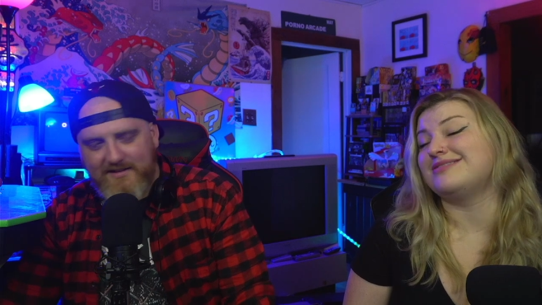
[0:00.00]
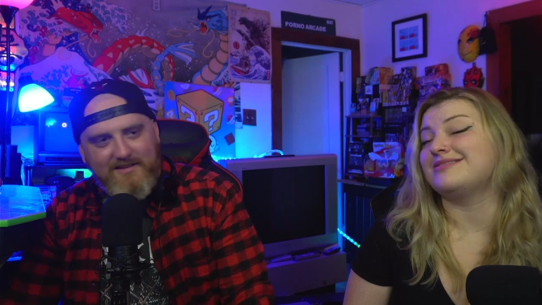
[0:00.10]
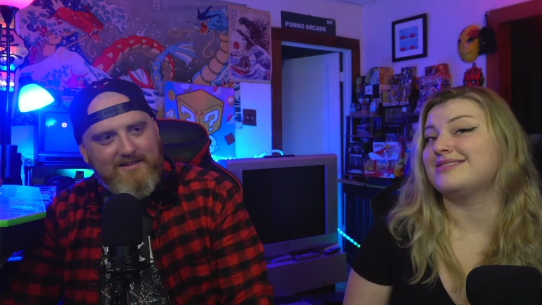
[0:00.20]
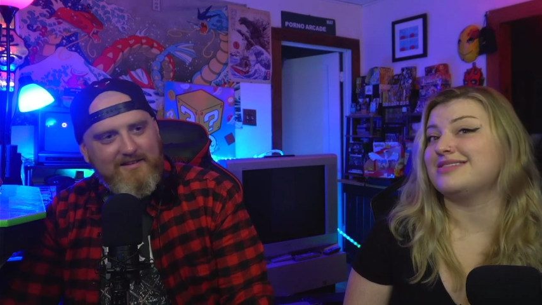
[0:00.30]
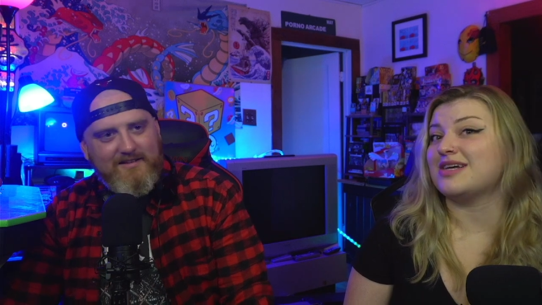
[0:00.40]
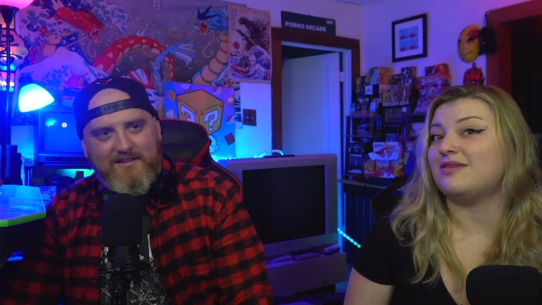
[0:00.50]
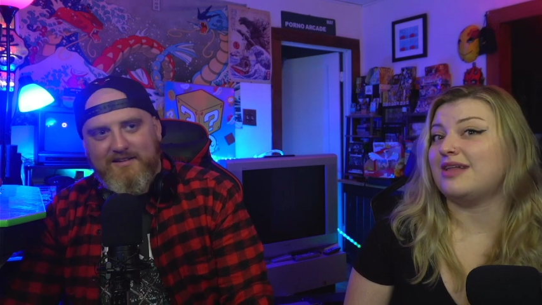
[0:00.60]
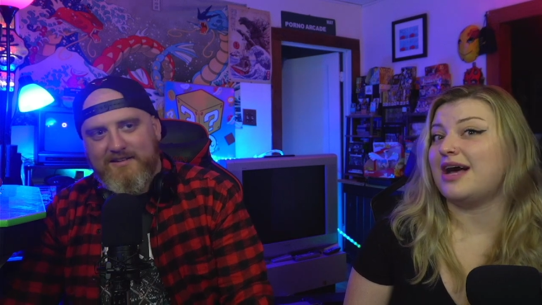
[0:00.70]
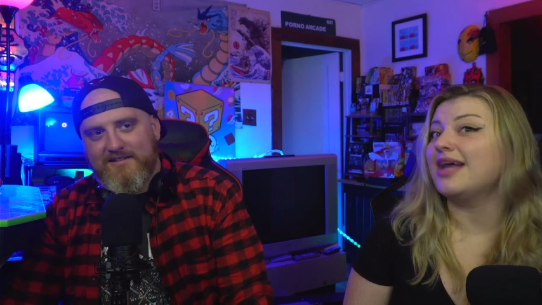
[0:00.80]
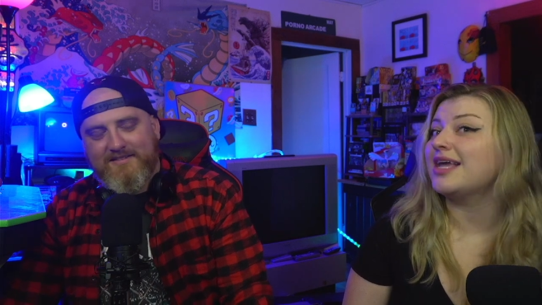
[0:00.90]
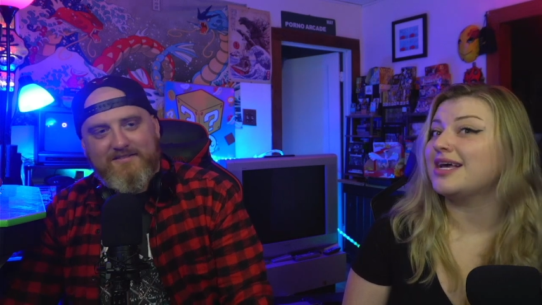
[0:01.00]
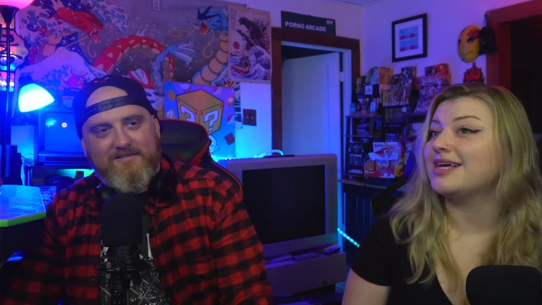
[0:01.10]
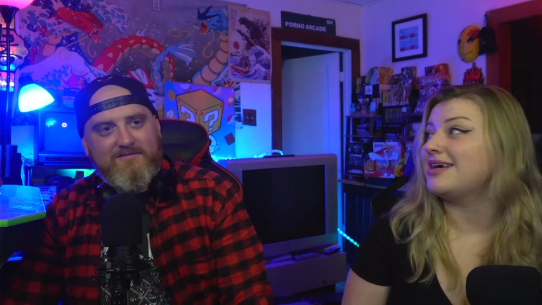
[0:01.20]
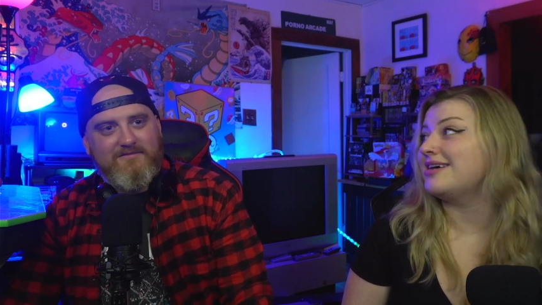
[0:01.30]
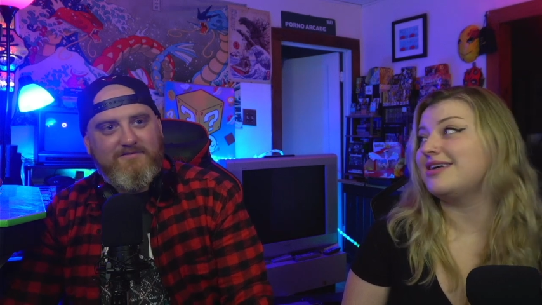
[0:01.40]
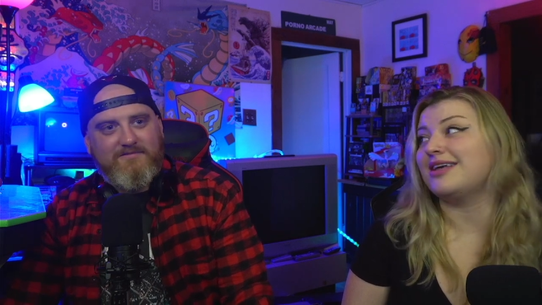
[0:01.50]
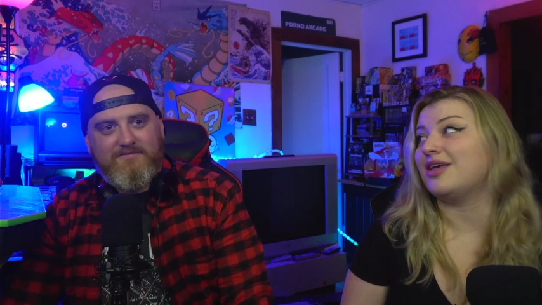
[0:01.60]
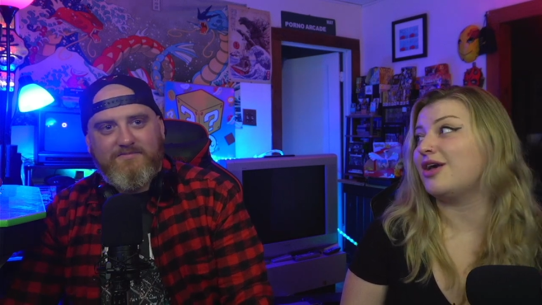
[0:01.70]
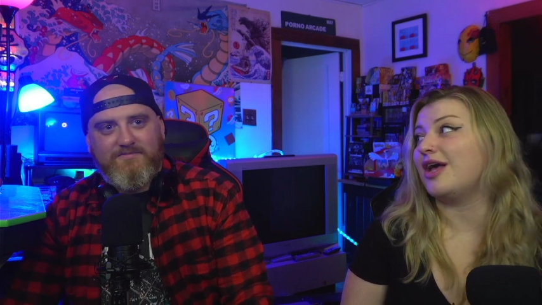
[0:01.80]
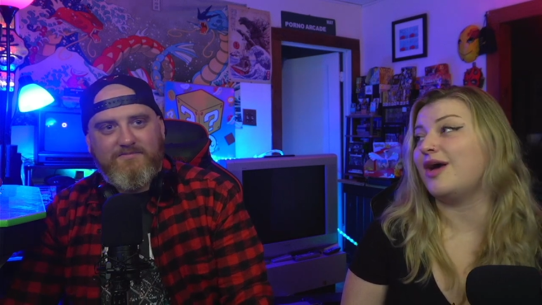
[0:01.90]
Speaker 1: So like, you
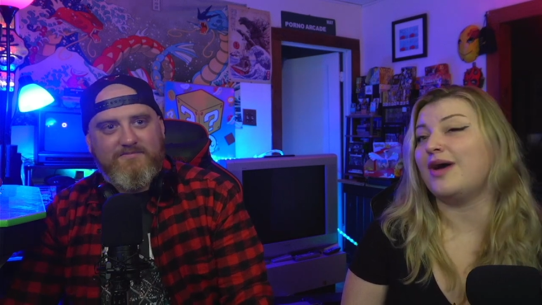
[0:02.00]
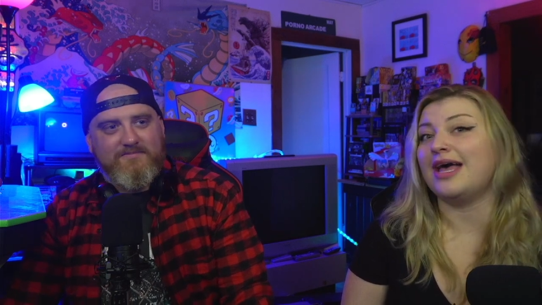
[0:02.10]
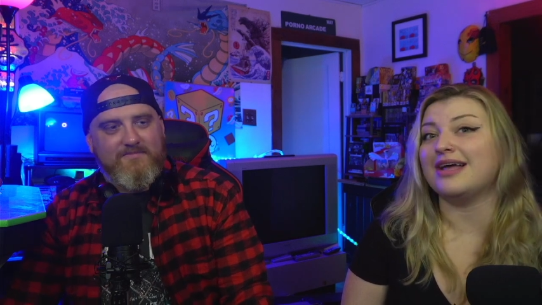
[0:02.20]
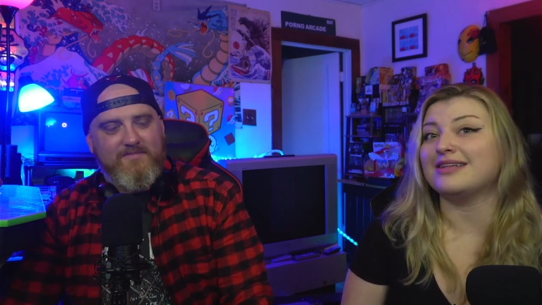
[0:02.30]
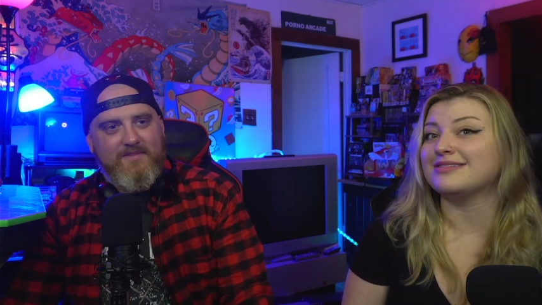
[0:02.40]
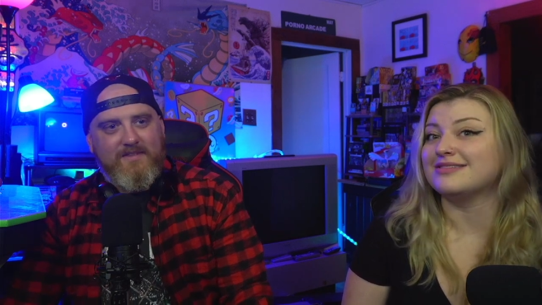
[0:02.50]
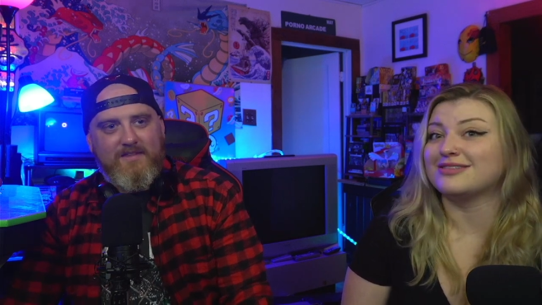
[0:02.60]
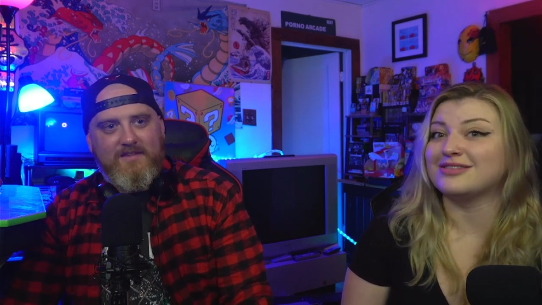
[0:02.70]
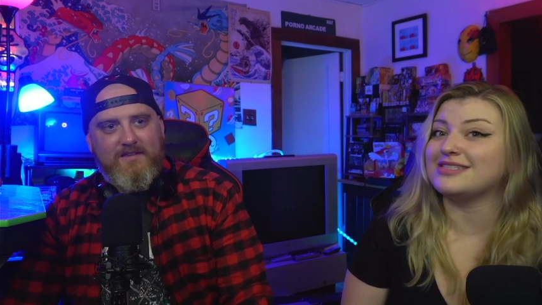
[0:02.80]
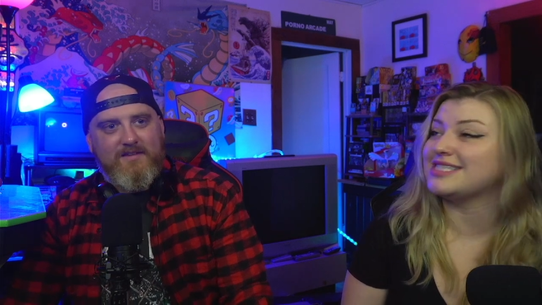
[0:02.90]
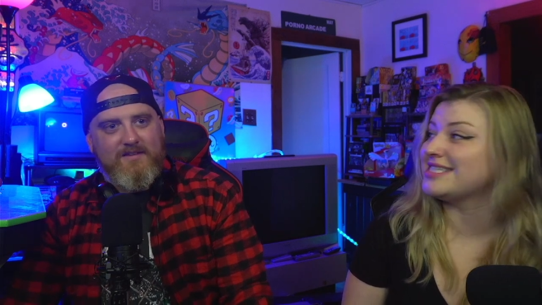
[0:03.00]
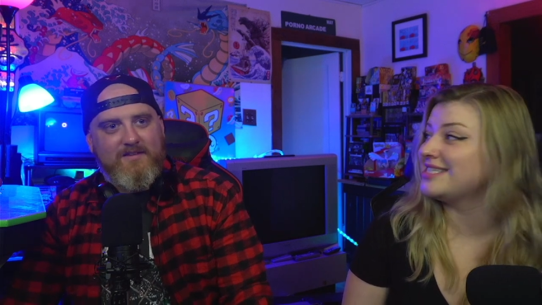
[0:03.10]
can go ahead and just